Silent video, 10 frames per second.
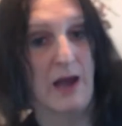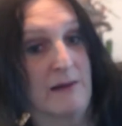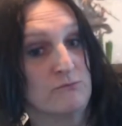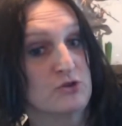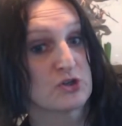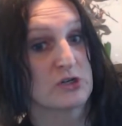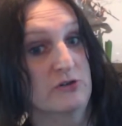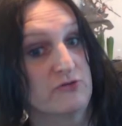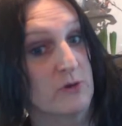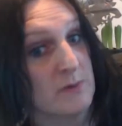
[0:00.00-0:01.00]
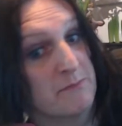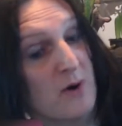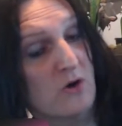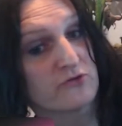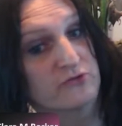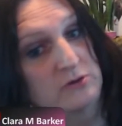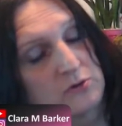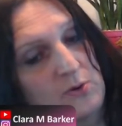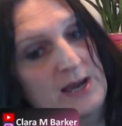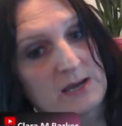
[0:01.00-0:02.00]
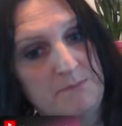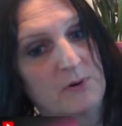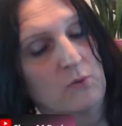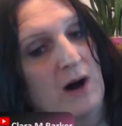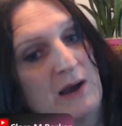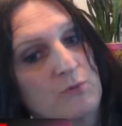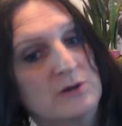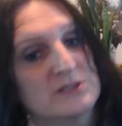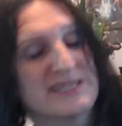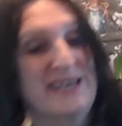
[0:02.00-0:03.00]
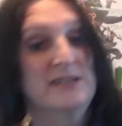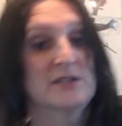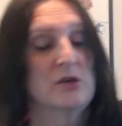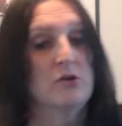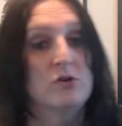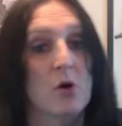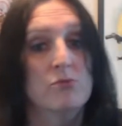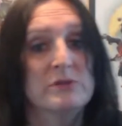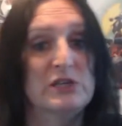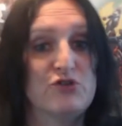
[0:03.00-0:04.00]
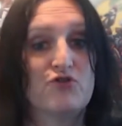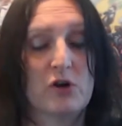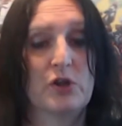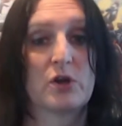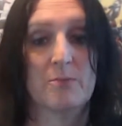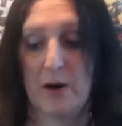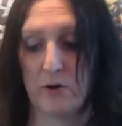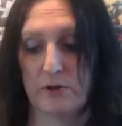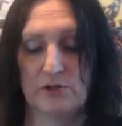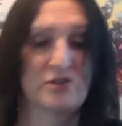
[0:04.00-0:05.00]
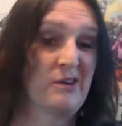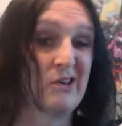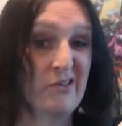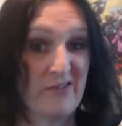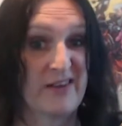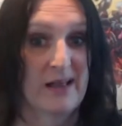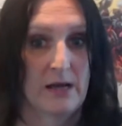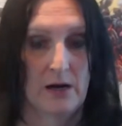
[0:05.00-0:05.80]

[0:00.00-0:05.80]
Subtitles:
I'm just going to drop the box real quick, but what I will say is that you don't destroy the components, so you can sell